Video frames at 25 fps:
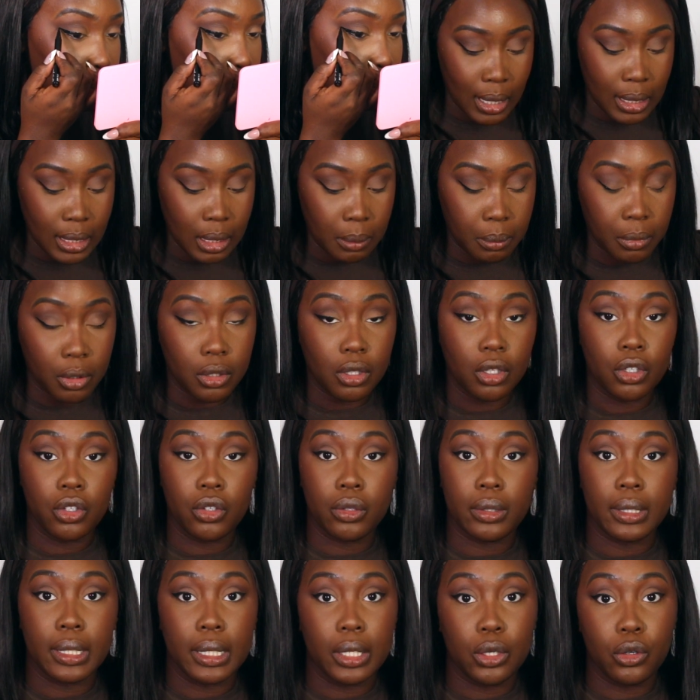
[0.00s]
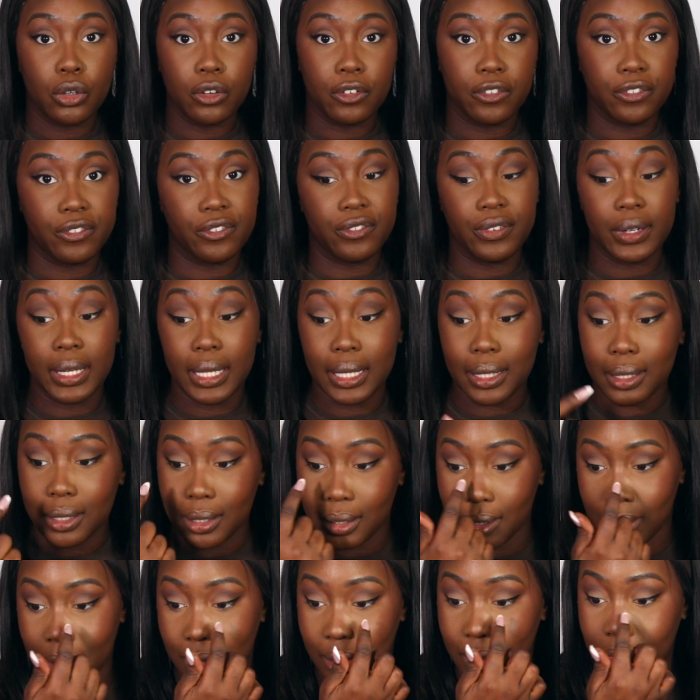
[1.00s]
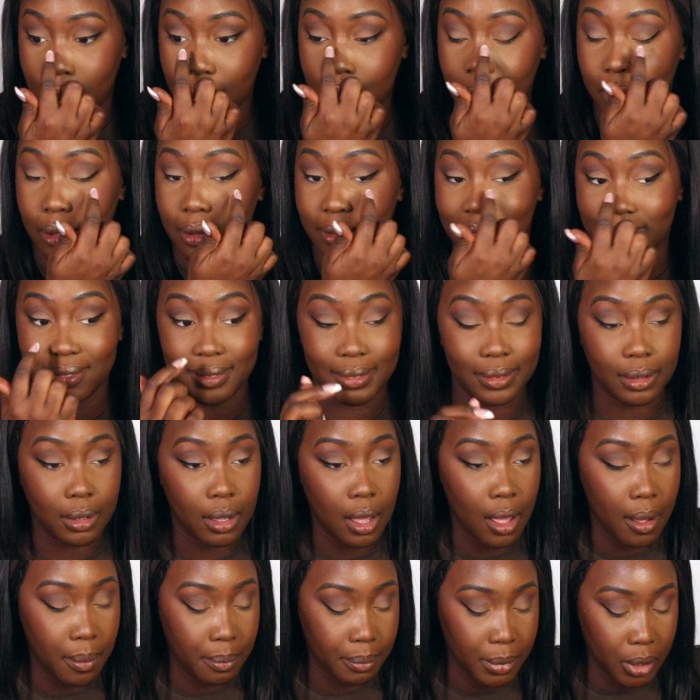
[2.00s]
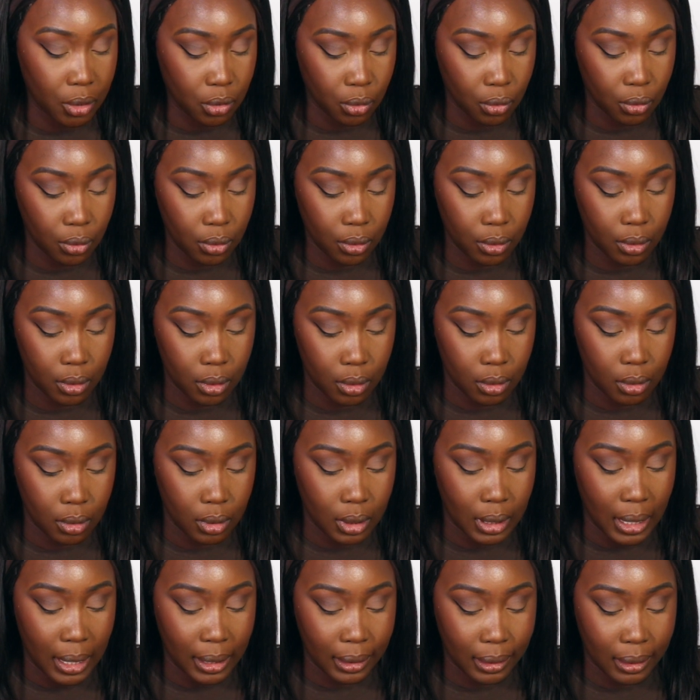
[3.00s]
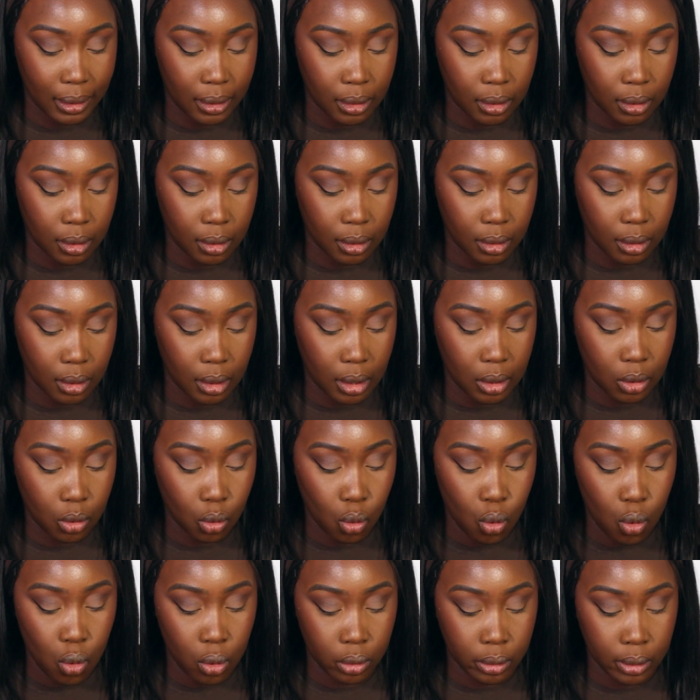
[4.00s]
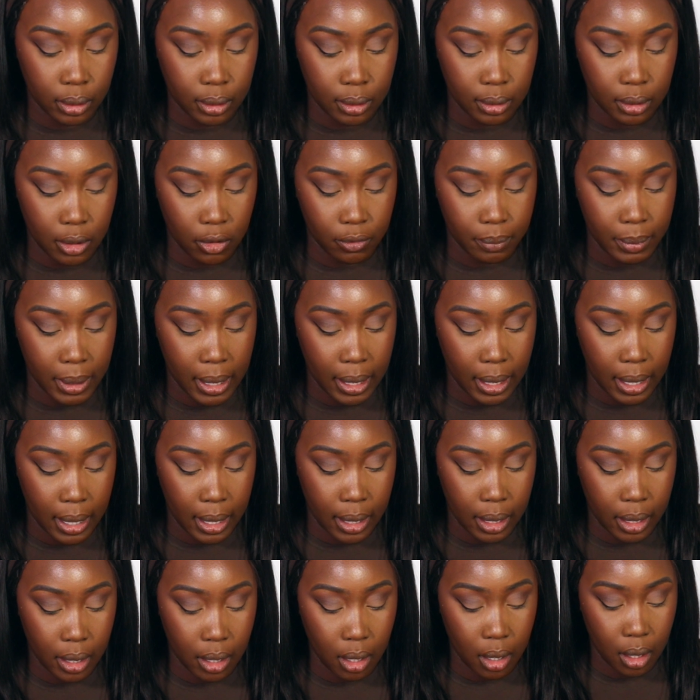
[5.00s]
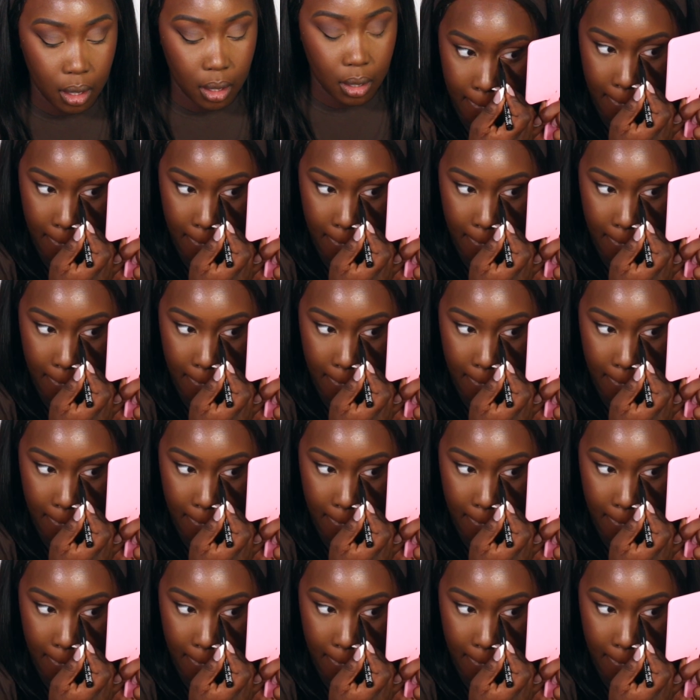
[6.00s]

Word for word: And I'm going to do the little flick in the middle, like in the inner corners of my eye.